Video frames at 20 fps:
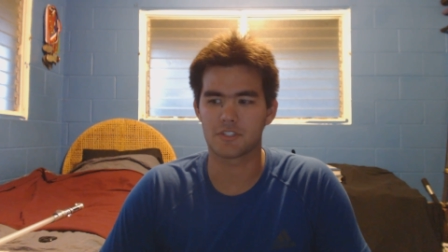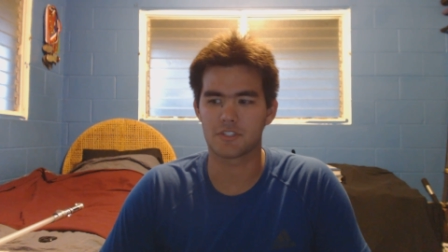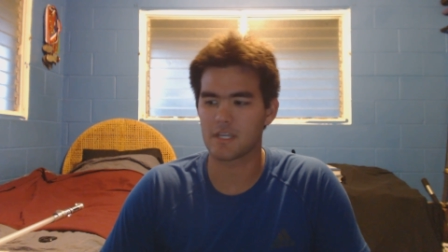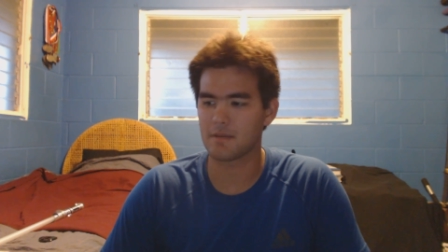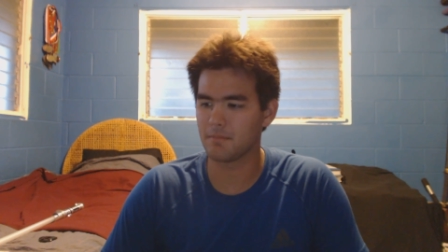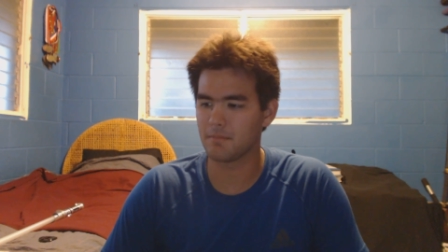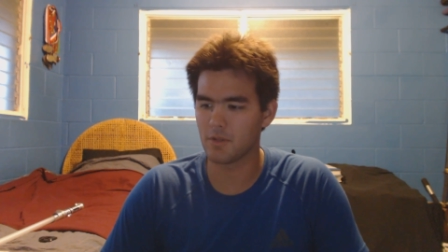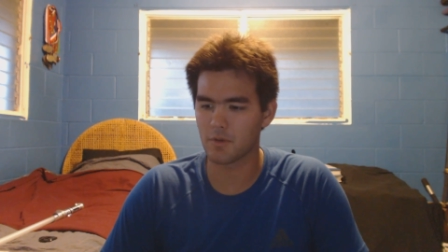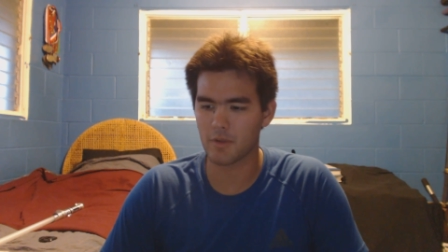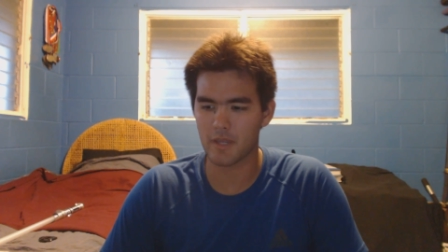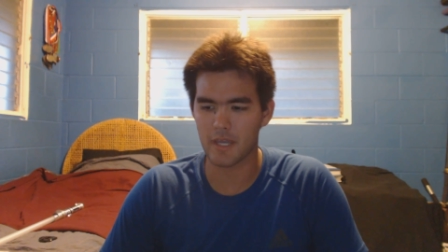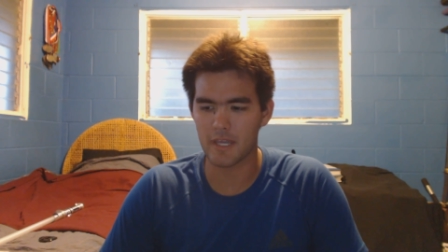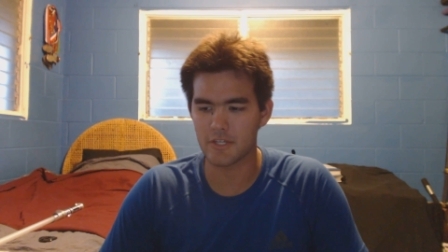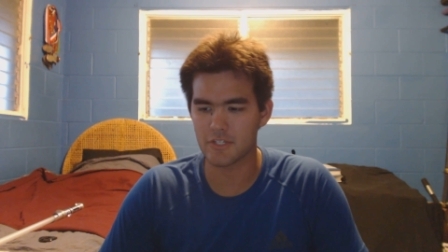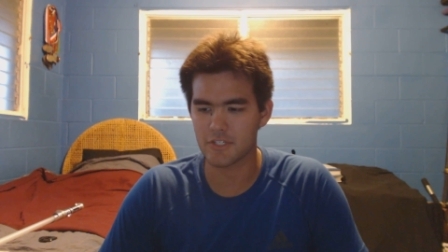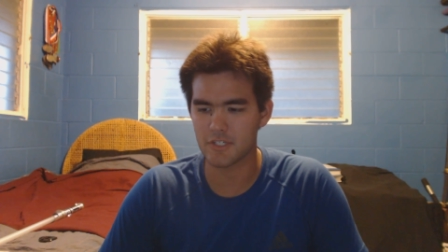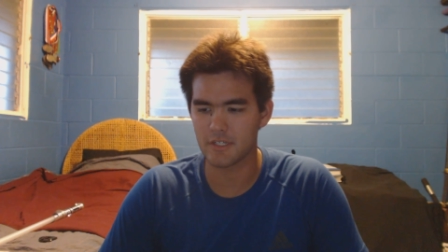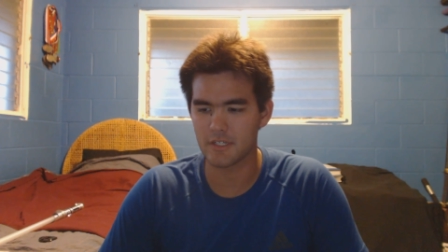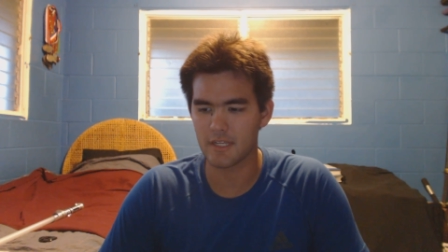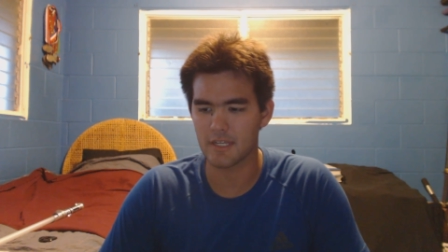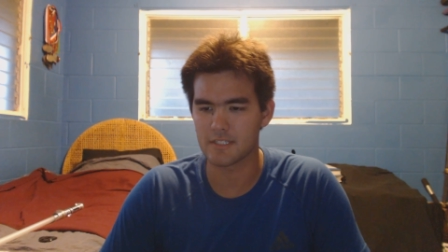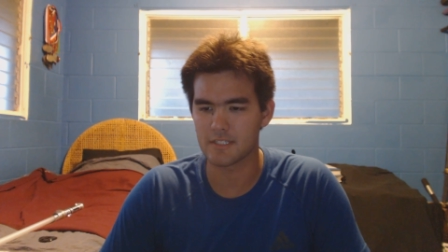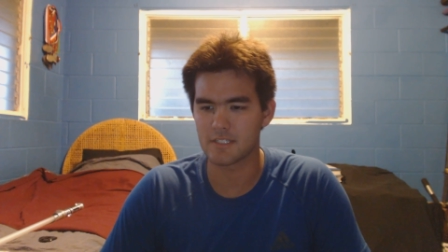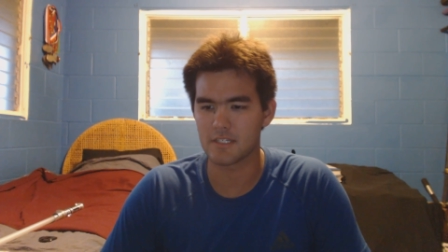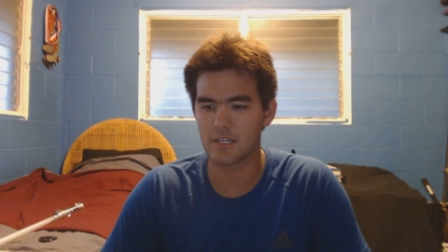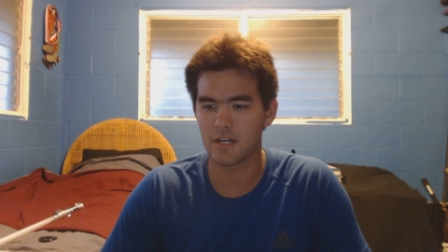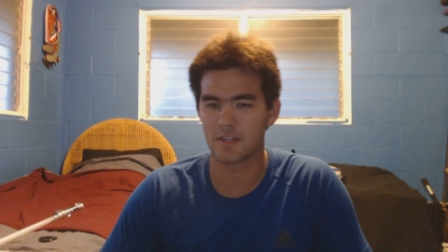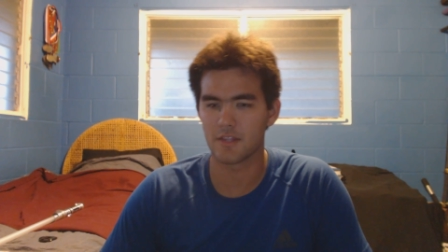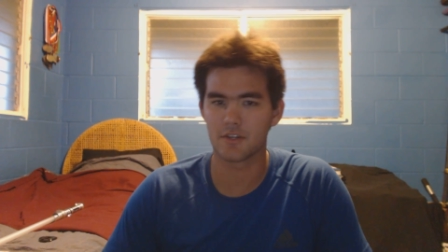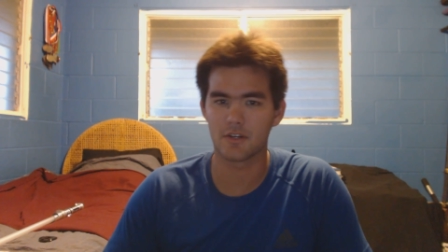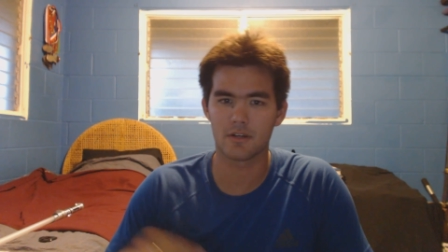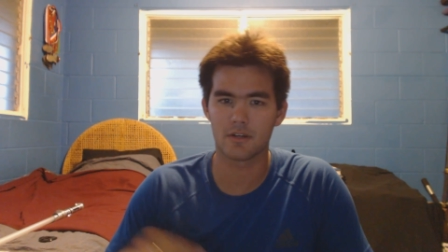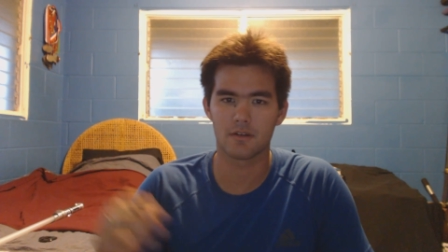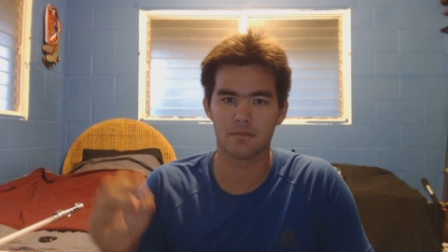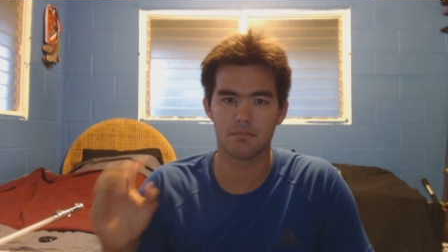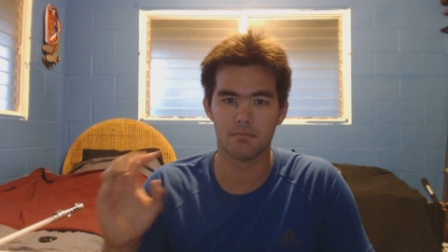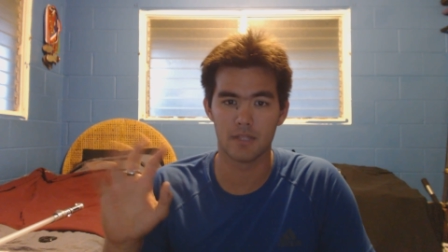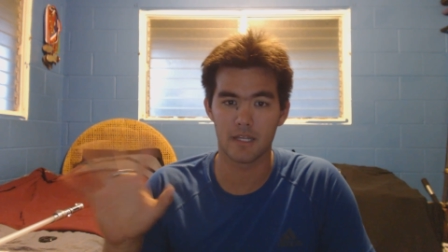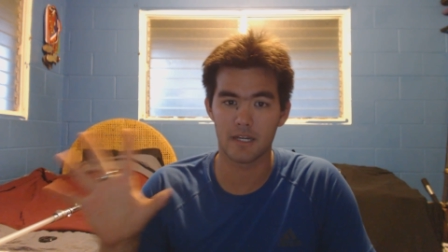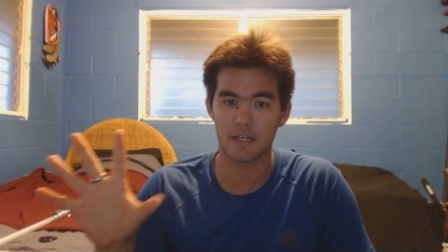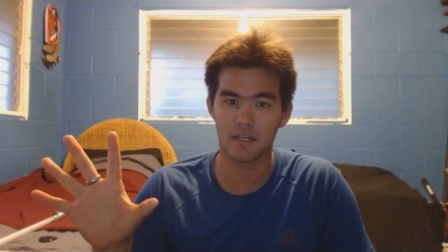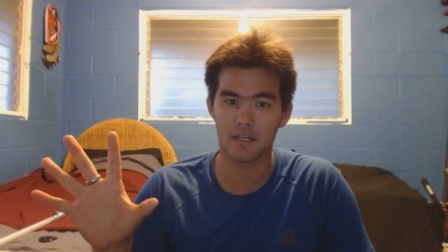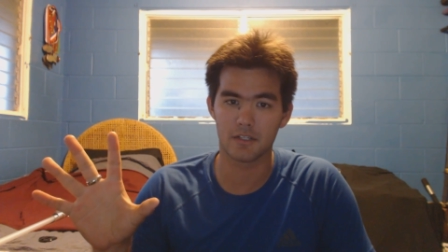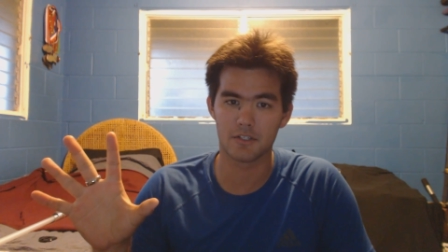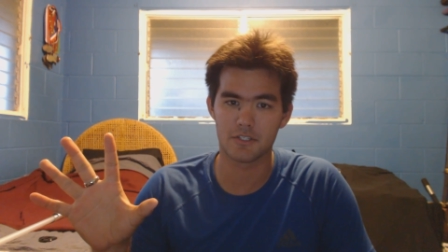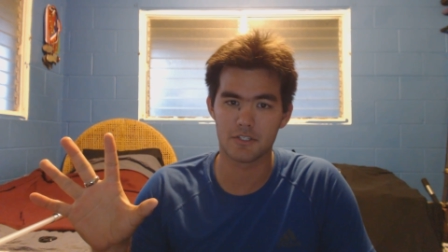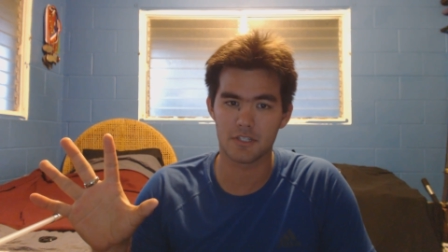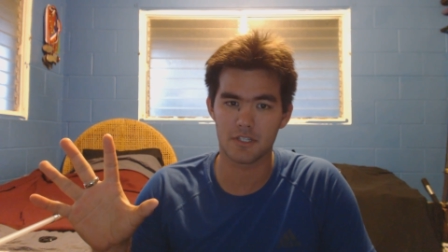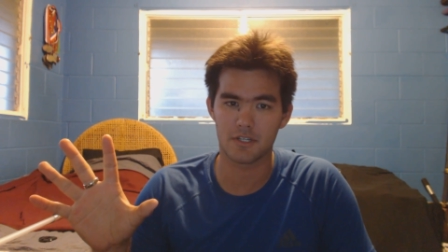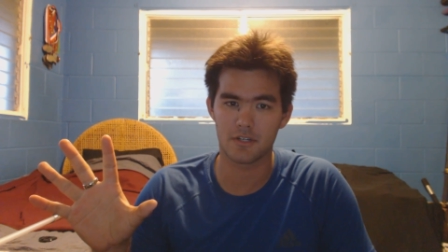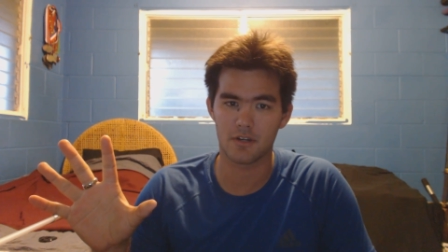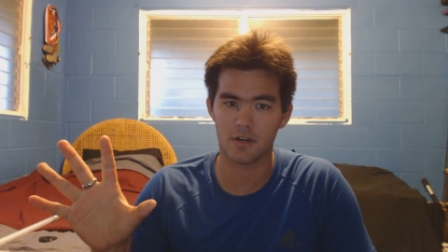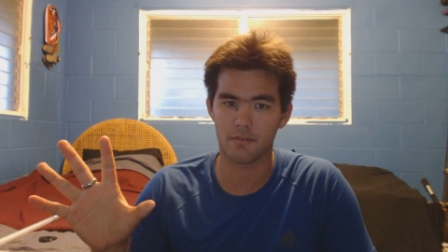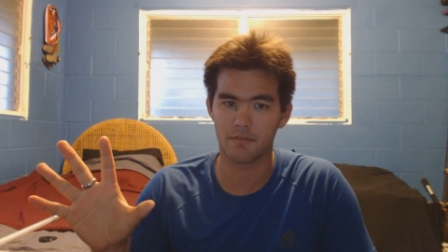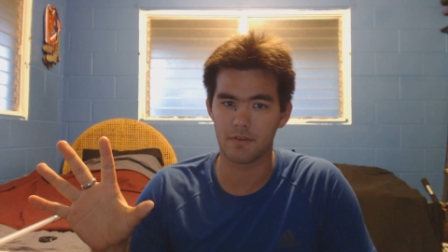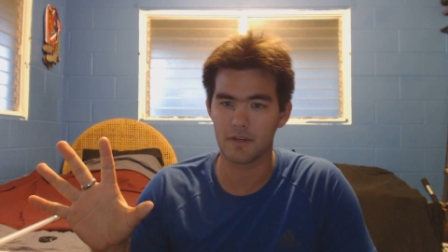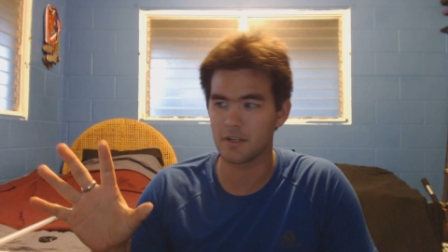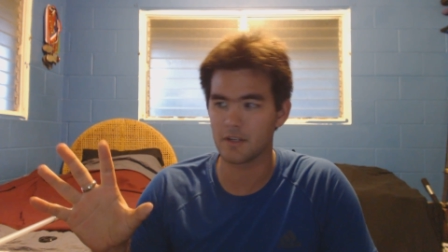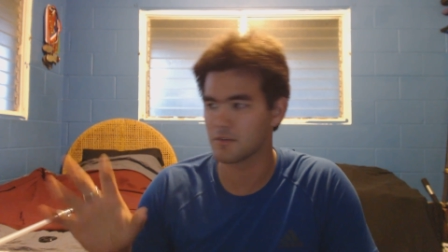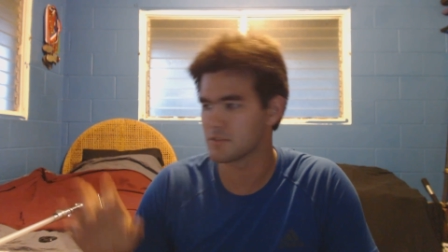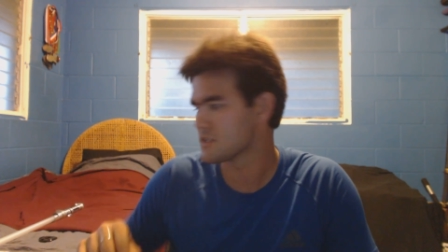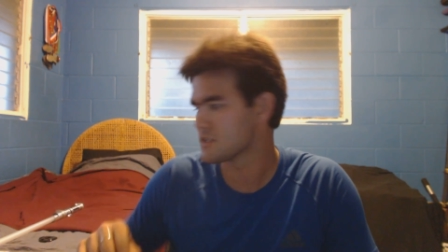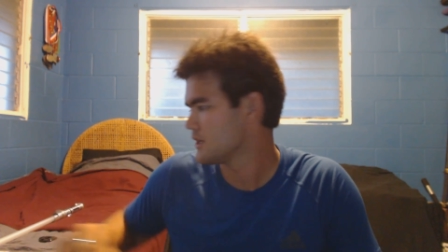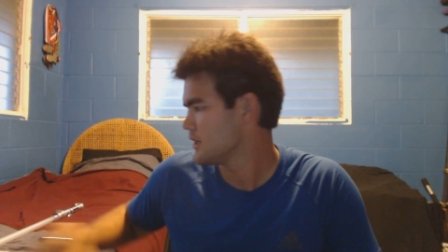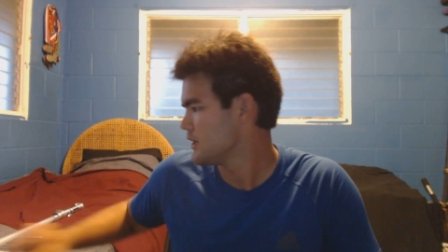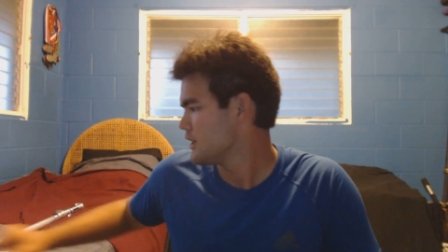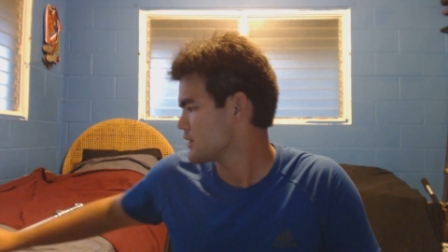Same location as the other Blade Colors in the Dark videos,